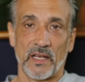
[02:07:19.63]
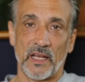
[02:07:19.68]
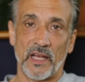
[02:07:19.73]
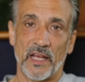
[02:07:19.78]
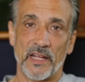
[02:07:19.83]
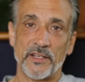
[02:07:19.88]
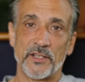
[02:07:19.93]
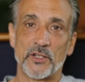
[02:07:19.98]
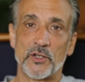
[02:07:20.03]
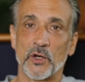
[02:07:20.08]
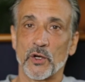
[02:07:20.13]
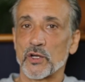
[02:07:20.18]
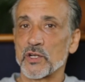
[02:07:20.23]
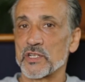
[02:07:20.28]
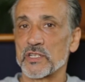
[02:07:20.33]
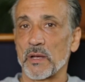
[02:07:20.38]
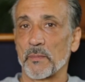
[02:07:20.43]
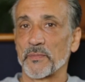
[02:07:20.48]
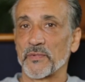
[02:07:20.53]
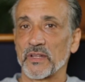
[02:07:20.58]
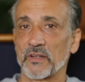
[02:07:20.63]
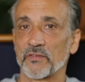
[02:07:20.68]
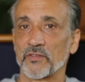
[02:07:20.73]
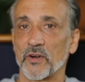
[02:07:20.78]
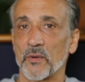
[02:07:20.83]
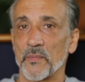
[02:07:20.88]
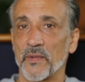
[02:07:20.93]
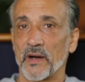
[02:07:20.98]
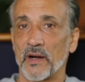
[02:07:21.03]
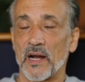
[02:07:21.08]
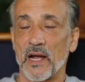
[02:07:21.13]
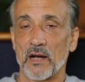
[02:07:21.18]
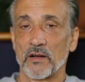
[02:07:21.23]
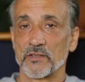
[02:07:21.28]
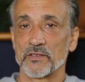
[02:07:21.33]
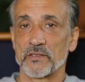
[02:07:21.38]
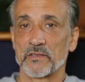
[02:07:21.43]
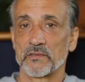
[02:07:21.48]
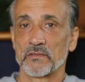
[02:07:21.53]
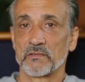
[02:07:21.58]
and took something from their
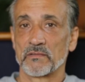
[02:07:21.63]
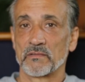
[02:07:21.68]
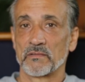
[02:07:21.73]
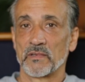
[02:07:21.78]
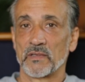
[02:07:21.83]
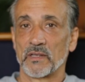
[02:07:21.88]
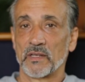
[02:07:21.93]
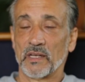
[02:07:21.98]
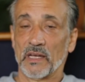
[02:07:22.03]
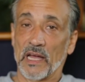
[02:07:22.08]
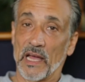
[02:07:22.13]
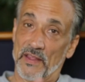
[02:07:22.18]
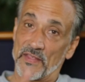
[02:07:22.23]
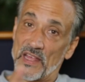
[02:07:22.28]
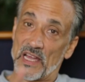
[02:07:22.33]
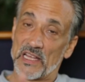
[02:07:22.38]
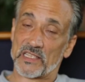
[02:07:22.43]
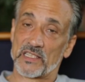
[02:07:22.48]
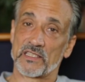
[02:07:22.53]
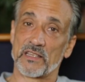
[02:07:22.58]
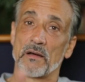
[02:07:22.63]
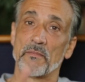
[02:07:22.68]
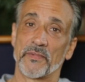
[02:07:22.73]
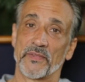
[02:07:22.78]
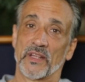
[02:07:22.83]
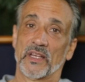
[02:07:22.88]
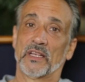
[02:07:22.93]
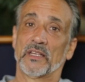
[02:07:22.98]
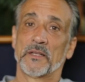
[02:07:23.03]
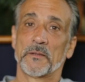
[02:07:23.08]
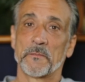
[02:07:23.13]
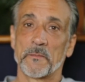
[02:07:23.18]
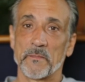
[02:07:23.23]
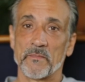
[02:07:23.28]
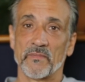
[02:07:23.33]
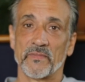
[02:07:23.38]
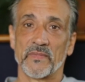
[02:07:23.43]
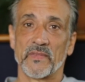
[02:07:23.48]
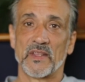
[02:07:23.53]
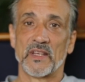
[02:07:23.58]
house. And that something
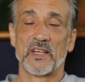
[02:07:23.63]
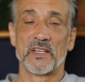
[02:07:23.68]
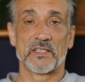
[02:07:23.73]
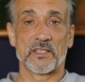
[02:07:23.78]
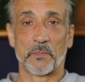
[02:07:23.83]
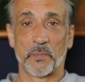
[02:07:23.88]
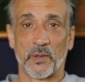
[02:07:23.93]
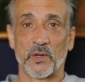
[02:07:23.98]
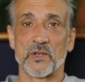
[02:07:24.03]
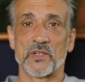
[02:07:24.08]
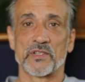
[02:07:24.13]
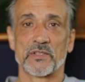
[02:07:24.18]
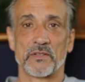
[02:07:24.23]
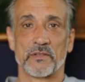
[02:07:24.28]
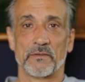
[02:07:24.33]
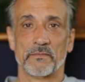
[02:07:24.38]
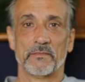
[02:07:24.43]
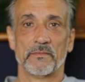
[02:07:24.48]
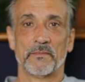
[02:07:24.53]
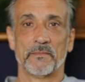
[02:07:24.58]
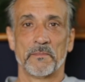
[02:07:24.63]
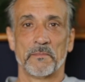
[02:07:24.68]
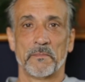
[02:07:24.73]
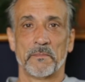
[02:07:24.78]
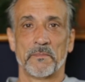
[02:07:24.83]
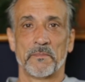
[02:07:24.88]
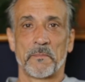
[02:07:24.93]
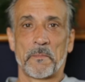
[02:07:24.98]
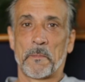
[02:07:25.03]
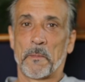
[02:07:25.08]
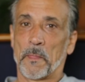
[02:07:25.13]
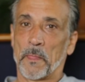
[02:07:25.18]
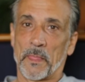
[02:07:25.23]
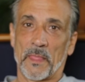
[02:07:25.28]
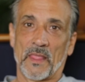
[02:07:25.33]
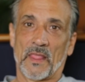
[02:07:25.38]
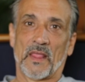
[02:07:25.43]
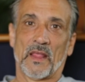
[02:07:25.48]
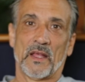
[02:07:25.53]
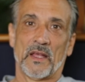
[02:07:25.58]
is a person.
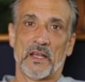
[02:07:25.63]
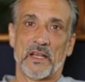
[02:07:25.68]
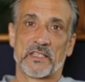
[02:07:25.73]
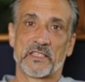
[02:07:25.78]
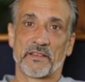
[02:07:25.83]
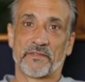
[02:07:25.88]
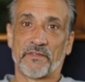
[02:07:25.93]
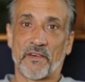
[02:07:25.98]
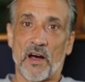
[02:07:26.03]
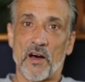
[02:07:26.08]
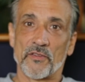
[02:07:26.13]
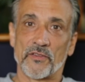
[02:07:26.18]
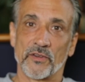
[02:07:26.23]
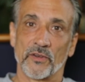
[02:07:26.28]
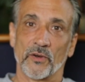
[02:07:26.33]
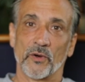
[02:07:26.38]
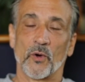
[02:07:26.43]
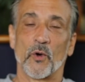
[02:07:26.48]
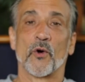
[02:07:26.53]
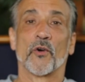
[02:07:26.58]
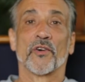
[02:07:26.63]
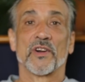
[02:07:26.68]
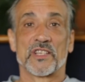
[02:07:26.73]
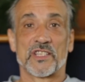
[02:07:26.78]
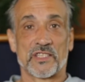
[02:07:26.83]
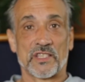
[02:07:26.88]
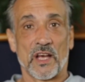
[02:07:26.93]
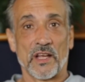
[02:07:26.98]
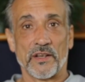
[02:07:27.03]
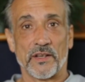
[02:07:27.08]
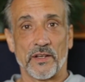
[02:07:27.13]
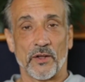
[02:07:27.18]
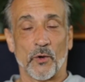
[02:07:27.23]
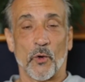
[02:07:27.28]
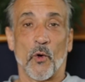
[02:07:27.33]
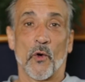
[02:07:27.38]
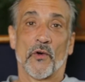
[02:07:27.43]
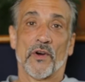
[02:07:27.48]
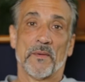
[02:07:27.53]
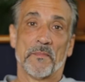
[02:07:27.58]
It's a father or a son
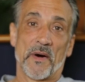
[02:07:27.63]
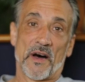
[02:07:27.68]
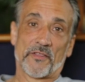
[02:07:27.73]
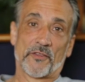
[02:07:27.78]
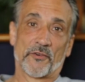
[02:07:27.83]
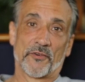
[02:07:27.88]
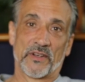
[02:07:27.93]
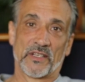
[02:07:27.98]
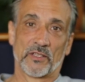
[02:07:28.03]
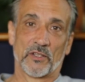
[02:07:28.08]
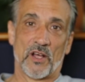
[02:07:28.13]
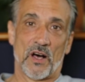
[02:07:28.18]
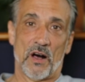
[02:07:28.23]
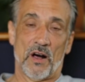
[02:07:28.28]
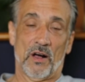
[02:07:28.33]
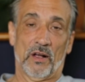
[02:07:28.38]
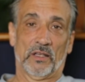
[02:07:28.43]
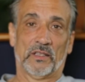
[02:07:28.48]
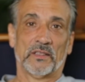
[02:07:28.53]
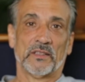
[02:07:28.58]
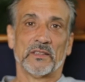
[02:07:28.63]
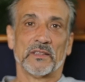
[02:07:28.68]
or a mother-in-law,